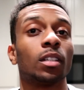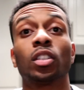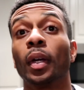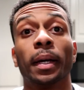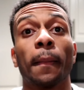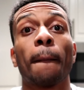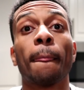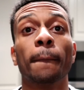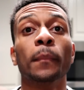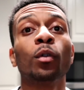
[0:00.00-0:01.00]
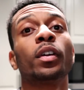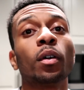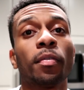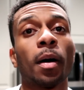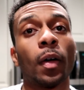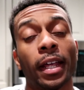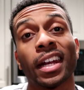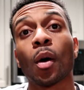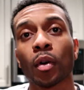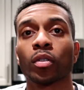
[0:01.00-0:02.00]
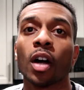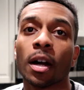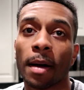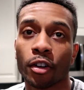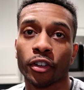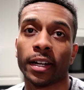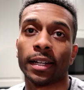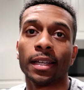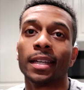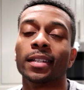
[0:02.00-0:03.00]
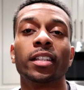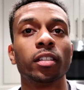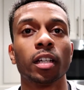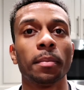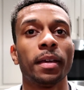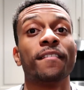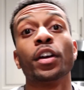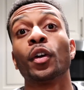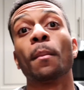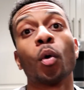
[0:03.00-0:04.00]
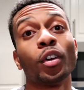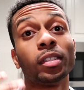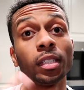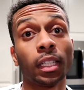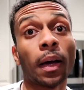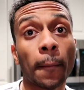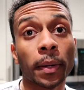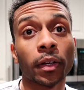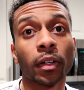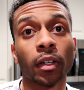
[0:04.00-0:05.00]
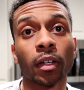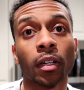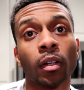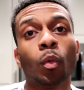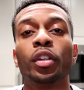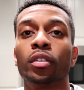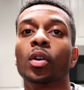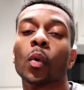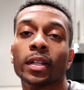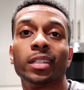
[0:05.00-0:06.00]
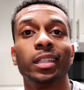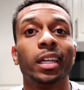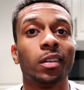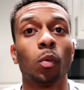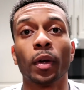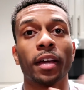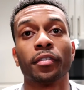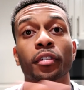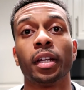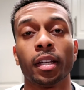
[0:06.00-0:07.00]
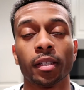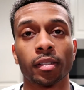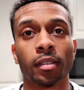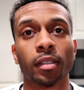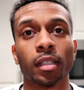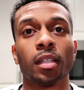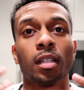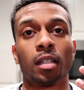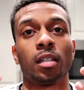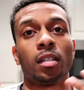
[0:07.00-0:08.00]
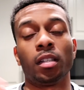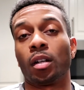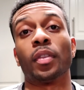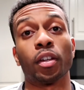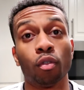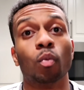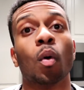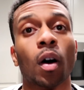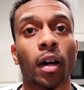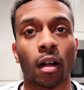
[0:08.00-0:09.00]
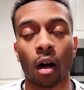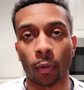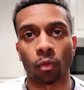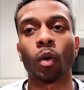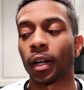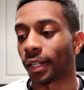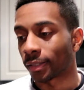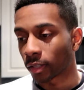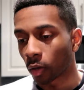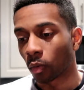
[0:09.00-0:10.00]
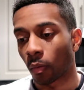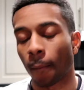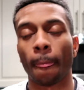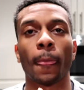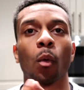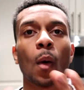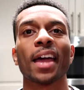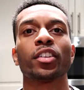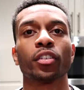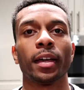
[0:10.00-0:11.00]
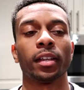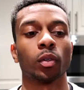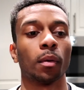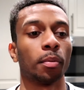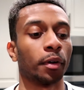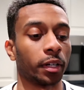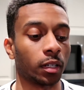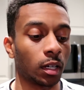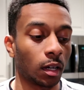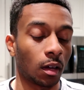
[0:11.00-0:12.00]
So yeah, moving on from all that. Now we're gonna talk about credit. This is gonna be a very important step when you're going to get whatever it is, that you want, always wanted. So why is credit so important?